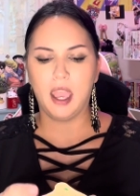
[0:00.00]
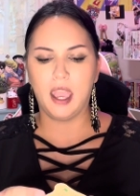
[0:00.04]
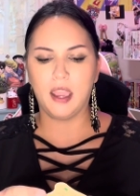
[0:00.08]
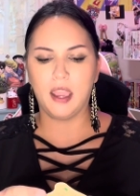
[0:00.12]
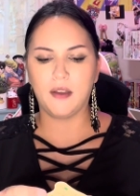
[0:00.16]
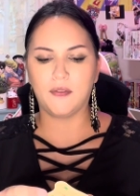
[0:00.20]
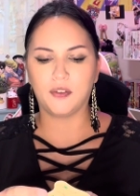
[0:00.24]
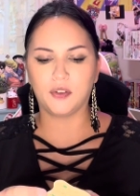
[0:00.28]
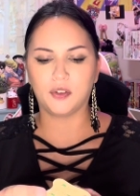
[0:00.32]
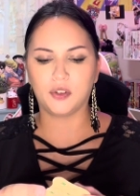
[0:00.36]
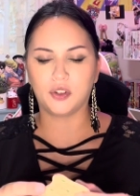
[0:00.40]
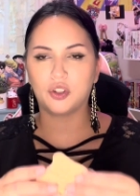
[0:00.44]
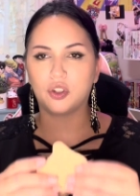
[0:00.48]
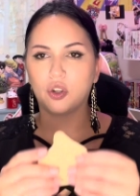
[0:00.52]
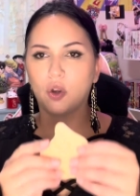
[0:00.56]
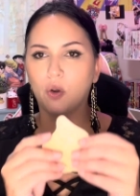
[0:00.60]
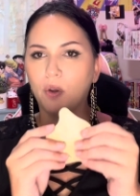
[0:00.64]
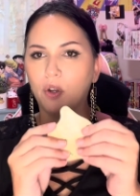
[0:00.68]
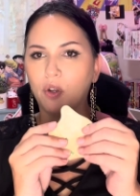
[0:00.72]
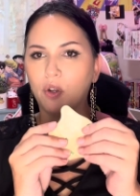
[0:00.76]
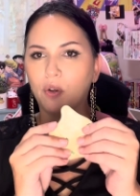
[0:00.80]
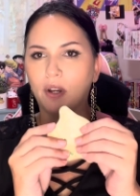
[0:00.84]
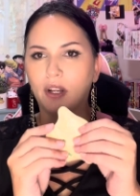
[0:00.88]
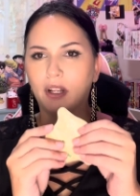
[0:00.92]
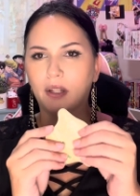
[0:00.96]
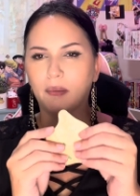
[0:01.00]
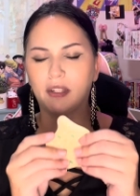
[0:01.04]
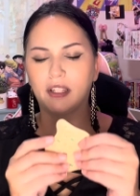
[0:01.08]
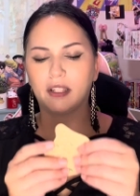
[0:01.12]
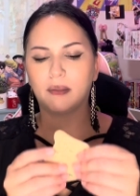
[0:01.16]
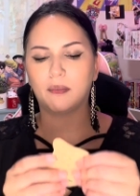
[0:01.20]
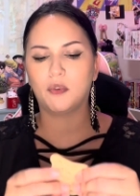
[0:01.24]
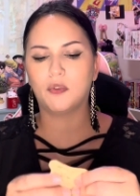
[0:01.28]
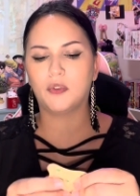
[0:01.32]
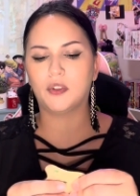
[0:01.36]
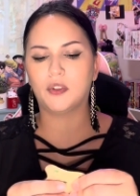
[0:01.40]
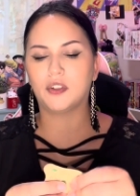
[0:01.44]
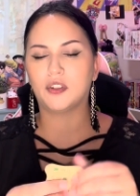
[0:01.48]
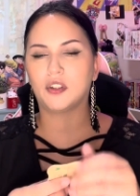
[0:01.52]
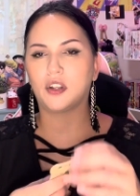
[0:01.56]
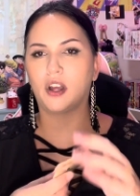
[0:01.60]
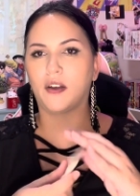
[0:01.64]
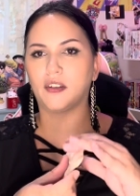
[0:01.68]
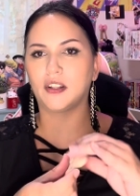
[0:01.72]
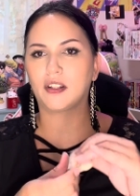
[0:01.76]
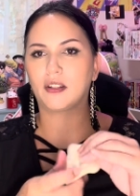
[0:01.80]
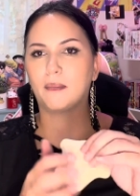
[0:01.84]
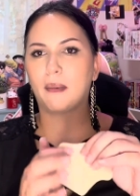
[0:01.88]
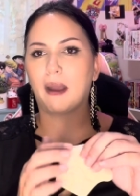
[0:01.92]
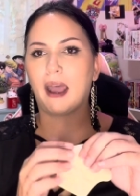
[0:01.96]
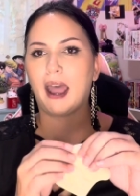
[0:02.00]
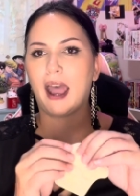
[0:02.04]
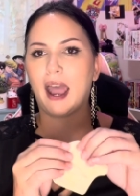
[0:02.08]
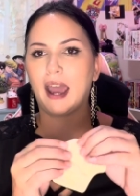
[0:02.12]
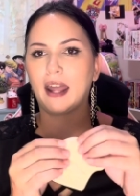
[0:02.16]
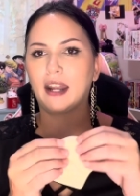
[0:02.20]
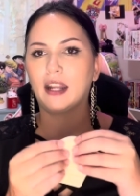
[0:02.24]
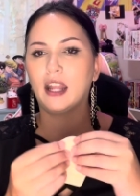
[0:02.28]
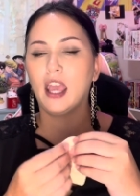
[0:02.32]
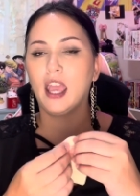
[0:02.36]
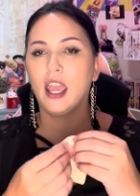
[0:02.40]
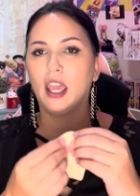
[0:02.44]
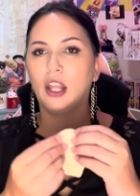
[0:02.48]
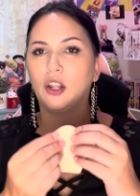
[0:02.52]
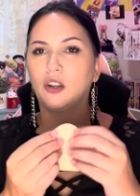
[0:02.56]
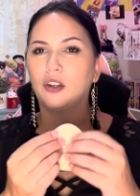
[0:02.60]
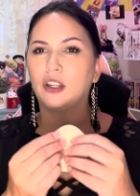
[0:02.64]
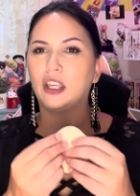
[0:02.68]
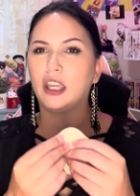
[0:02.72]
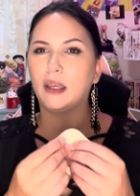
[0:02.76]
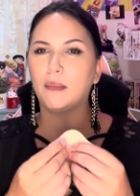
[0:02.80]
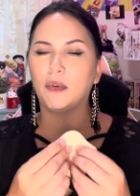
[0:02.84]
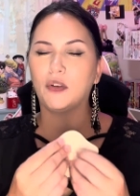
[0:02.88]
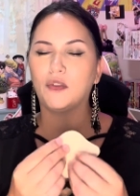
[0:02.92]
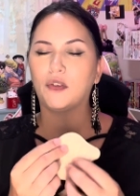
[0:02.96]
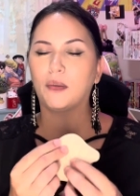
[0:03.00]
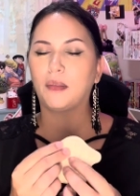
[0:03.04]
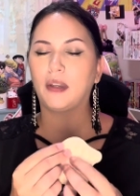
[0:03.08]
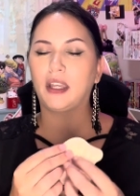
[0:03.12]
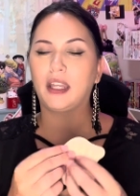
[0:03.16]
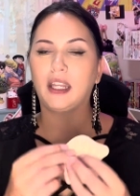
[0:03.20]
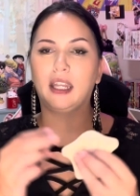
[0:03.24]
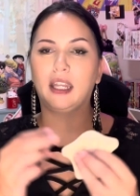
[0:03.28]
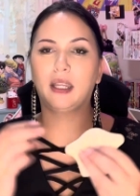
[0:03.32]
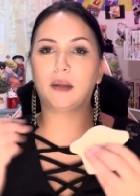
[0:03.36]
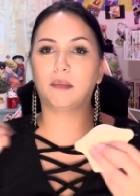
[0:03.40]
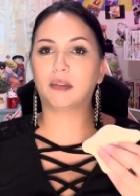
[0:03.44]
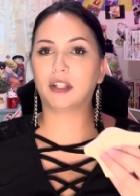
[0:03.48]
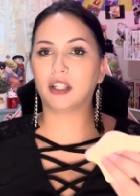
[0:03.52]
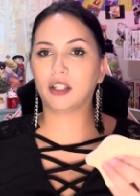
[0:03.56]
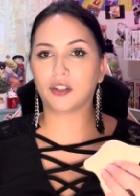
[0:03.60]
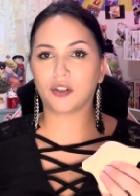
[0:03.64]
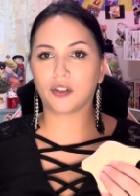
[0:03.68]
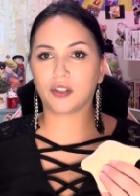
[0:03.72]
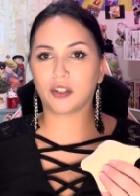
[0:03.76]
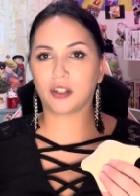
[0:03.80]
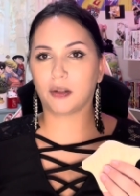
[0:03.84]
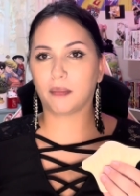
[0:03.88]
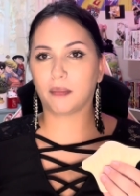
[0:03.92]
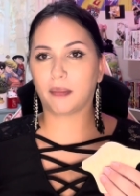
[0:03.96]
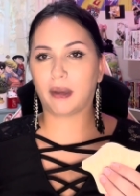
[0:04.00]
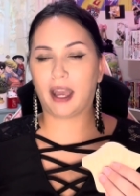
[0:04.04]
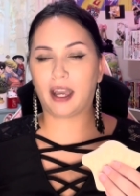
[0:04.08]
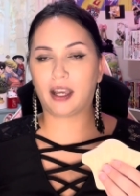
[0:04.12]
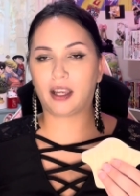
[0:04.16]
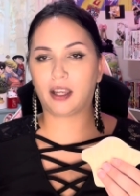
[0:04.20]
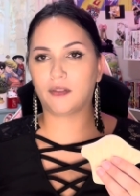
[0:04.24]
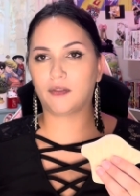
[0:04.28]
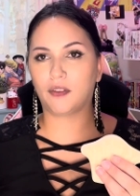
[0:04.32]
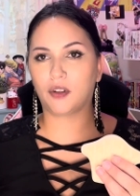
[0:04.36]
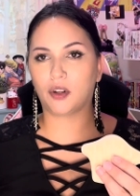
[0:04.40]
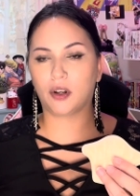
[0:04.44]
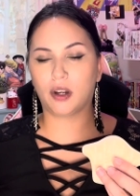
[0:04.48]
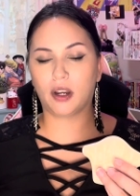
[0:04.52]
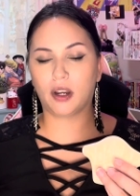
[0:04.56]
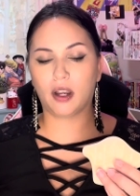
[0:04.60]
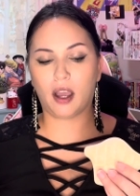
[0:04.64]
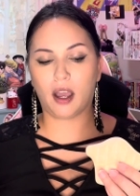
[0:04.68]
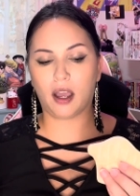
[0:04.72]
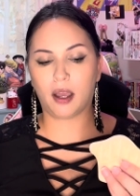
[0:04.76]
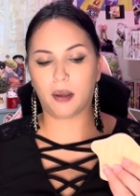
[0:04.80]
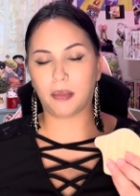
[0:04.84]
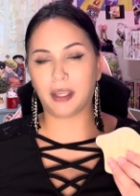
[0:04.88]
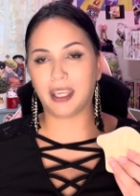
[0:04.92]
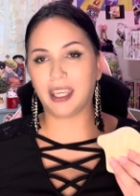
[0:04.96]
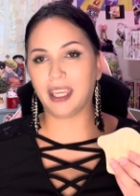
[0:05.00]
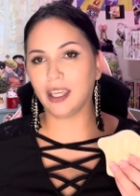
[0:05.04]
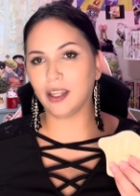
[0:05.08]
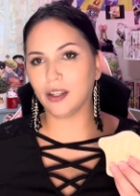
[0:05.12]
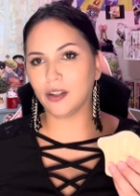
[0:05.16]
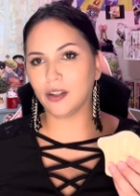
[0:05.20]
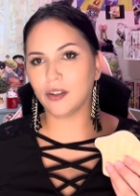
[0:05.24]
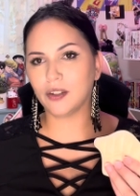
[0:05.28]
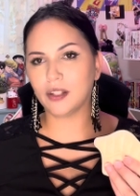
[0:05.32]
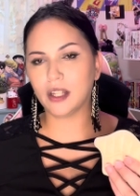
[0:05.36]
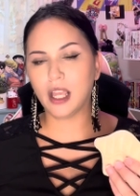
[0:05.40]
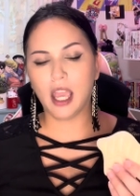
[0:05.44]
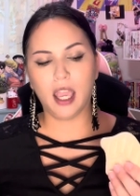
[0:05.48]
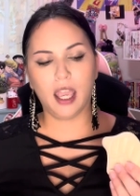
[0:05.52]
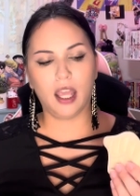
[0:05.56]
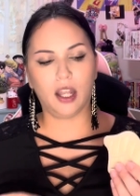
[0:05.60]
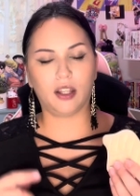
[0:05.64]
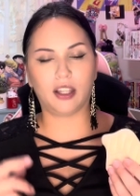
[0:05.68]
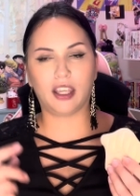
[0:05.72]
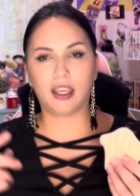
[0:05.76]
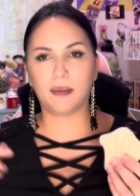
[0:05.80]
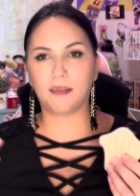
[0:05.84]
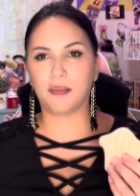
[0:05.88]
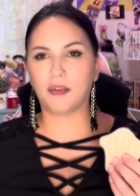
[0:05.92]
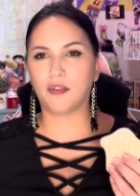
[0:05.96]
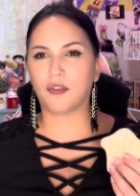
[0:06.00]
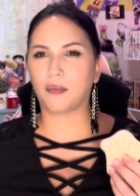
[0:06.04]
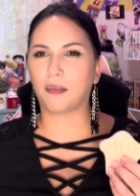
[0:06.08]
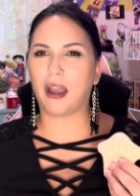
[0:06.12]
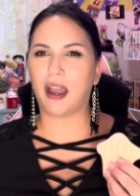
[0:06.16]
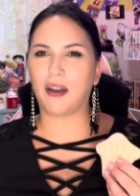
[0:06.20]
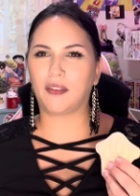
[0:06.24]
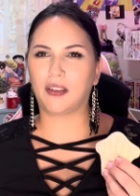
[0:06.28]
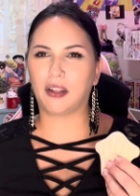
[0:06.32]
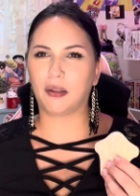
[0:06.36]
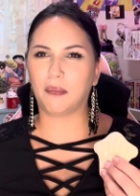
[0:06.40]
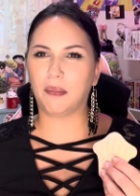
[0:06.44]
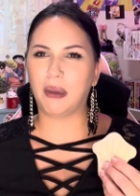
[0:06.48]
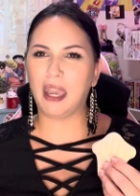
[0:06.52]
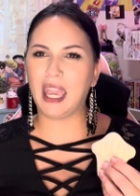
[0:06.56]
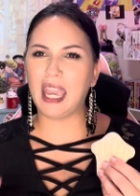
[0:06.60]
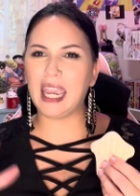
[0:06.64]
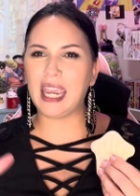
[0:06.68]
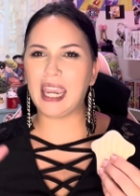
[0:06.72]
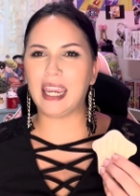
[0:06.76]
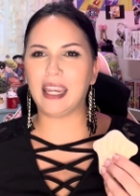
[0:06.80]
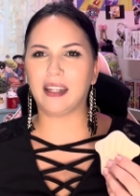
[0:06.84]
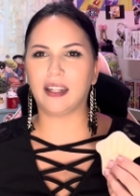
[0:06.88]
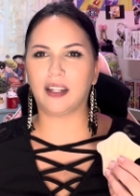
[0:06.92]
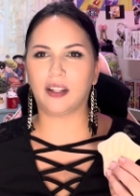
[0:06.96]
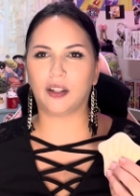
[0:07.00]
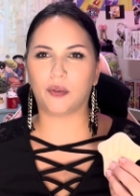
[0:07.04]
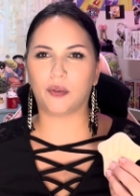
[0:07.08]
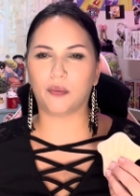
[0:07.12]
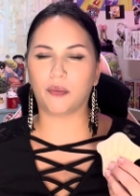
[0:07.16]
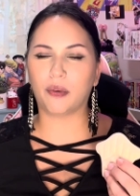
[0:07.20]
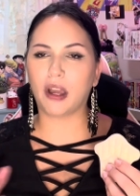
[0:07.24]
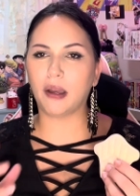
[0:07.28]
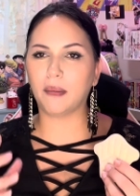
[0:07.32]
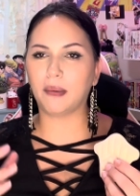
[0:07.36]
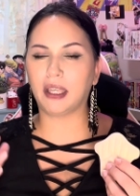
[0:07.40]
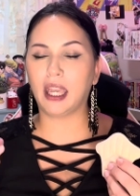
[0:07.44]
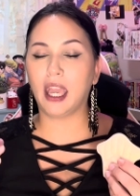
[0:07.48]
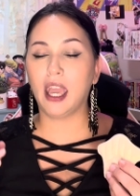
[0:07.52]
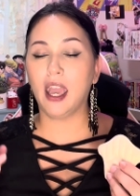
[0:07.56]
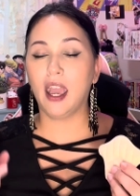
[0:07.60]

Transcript: It feels so incredibly smooth and soft. It's padded. It'll keep you from getting blisters on the back of your um, heels. It'll keep you from having the pain and the rubbing,